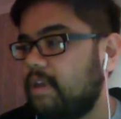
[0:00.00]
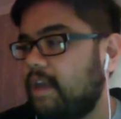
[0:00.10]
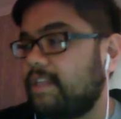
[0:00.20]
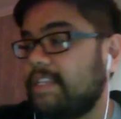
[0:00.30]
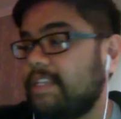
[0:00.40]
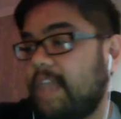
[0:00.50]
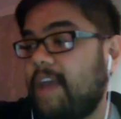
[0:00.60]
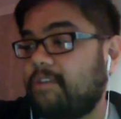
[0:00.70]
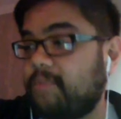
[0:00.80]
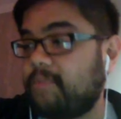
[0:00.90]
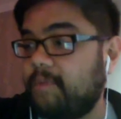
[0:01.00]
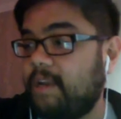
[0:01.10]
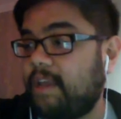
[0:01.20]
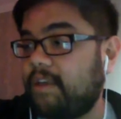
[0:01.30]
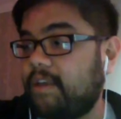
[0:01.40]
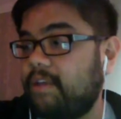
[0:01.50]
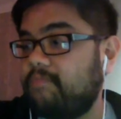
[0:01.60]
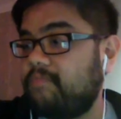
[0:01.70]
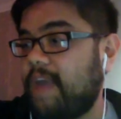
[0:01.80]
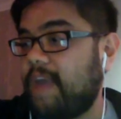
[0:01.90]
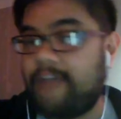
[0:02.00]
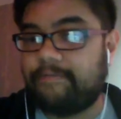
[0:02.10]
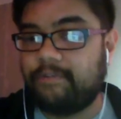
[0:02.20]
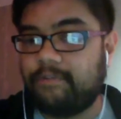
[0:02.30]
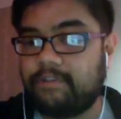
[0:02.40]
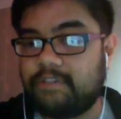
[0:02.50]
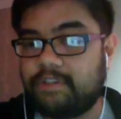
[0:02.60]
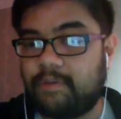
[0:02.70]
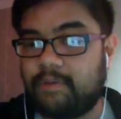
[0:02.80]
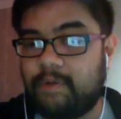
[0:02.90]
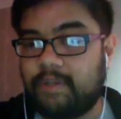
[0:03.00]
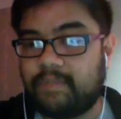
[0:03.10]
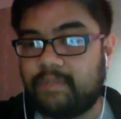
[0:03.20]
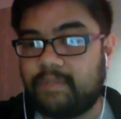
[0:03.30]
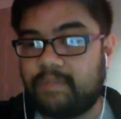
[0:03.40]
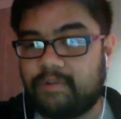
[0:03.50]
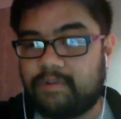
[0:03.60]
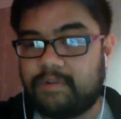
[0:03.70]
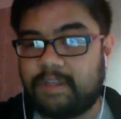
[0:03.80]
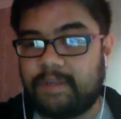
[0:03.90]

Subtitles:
I think this hangar is probably like half full. There are probably some people.